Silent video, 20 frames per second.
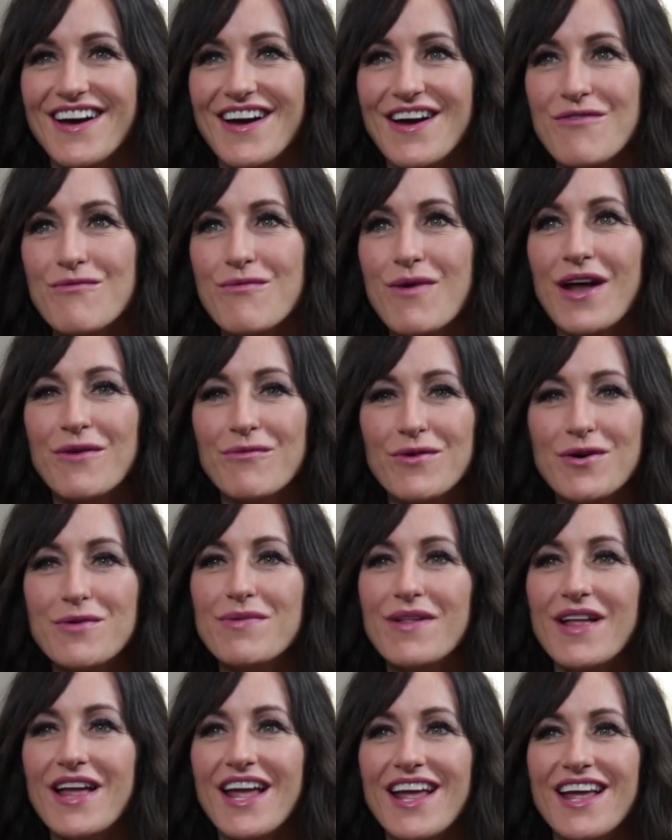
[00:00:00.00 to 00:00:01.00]
when we're
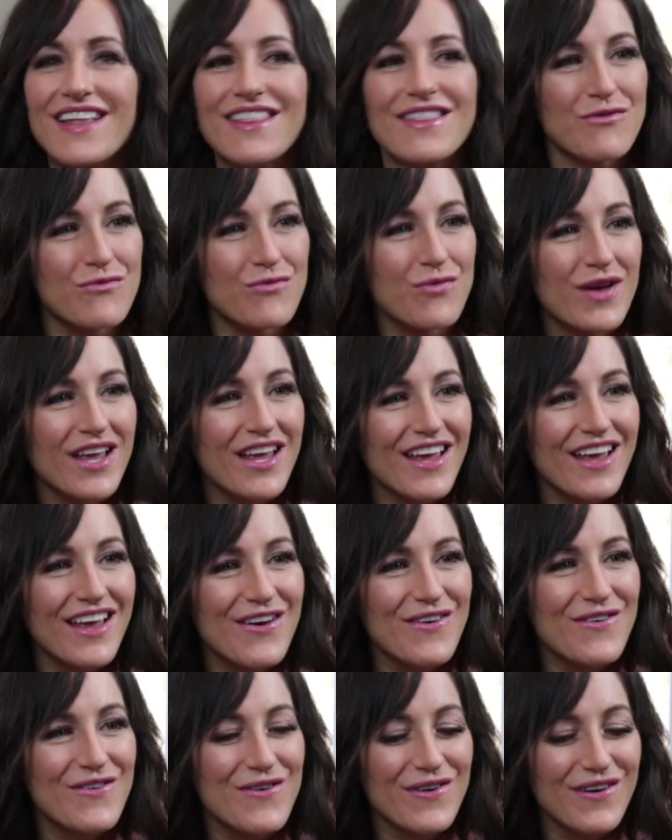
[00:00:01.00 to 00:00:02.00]
playing the Wii
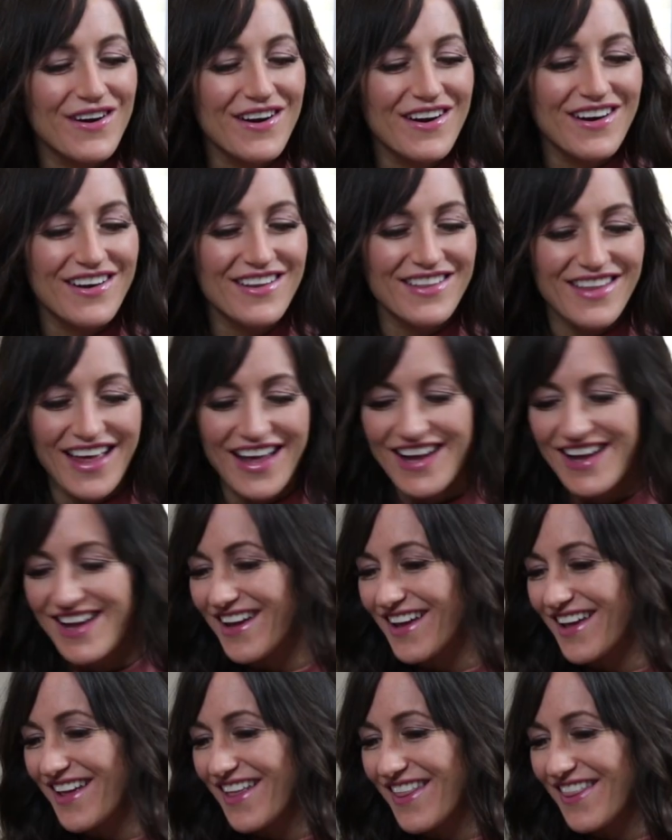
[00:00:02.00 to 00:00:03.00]
or like
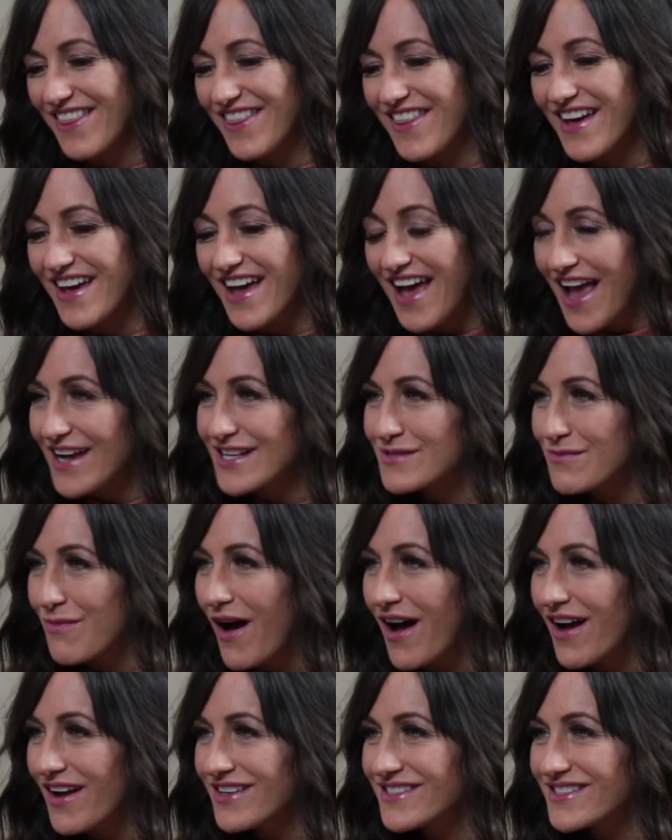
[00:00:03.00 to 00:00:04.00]
the
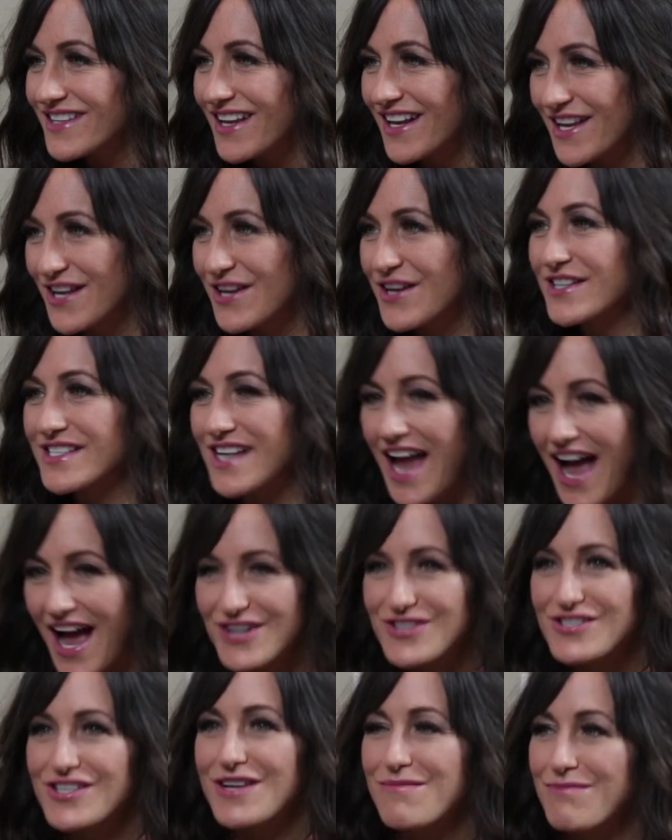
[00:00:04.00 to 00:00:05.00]
Xbox and you get to
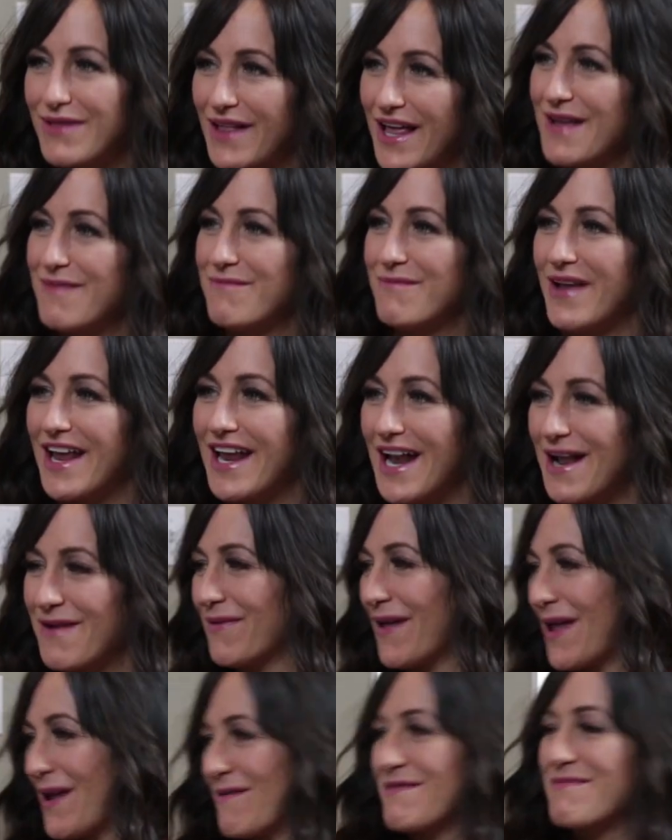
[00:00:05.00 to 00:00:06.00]
actually play me and I'm
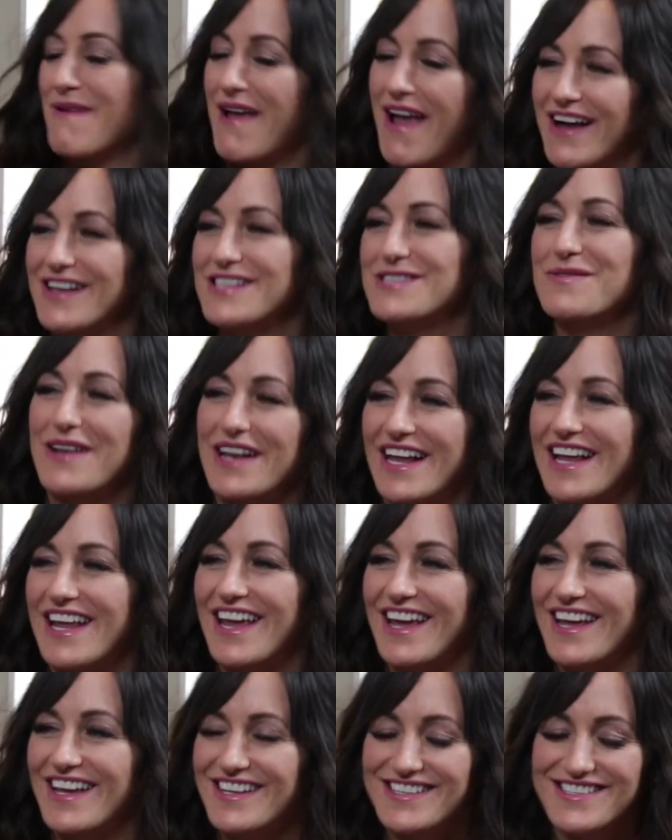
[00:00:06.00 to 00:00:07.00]
playing with my husband and
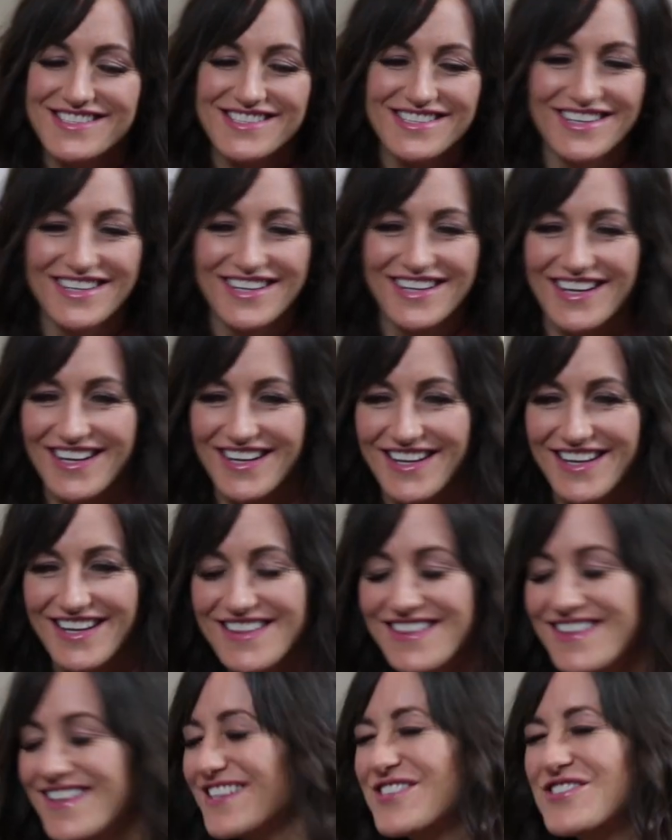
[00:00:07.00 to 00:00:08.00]
kids,
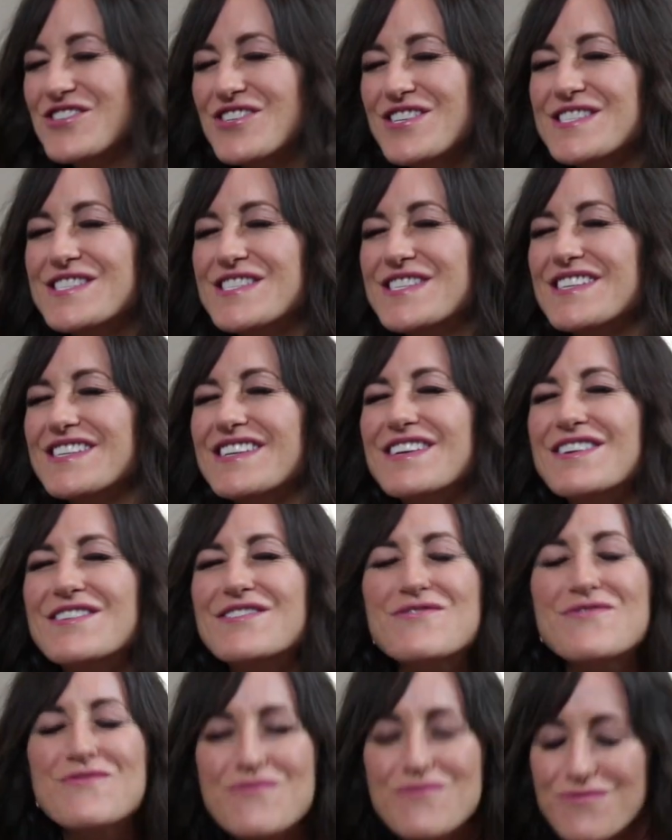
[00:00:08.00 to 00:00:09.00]
that's just
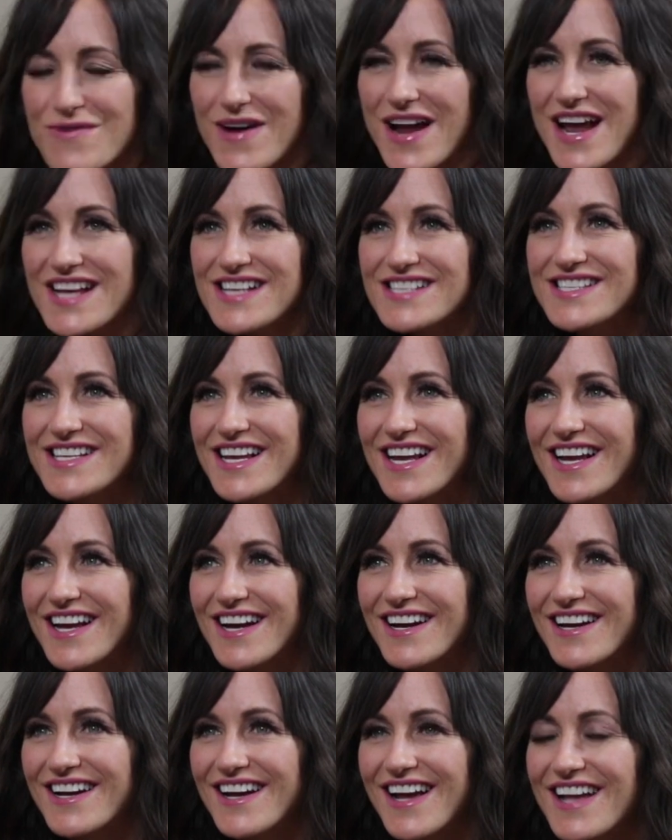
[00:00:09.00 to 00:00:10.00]
crazy.
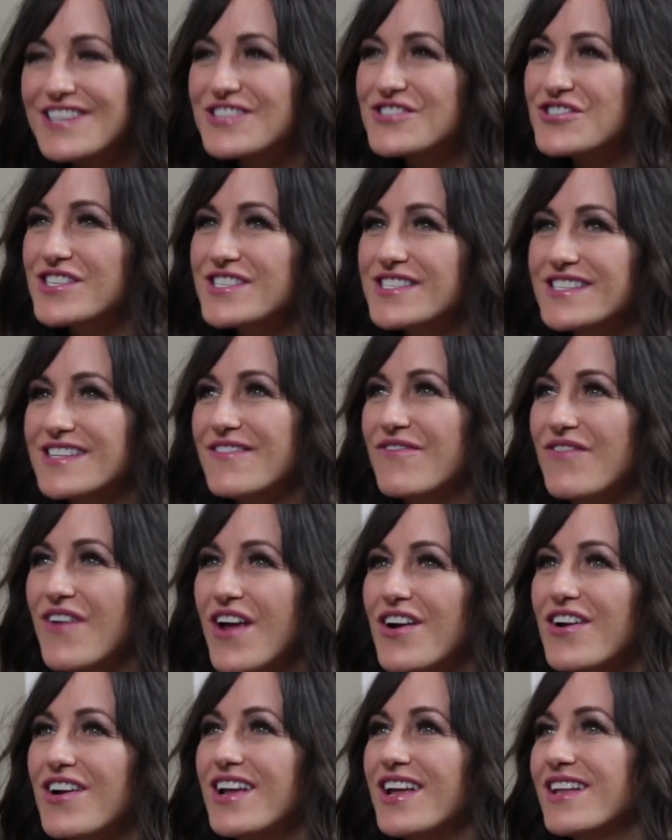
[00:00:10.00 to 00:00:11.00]
It's just
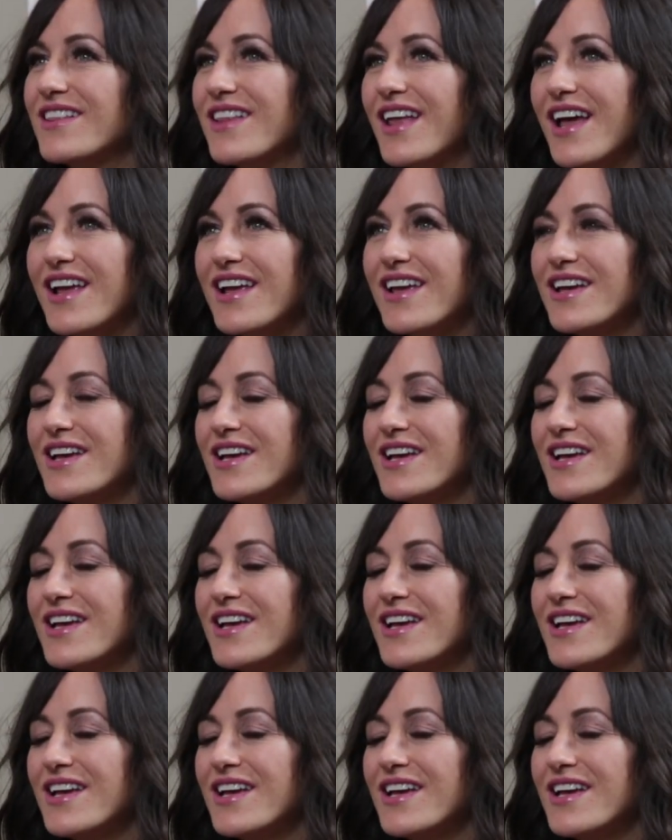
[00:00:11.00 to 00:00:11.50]
very like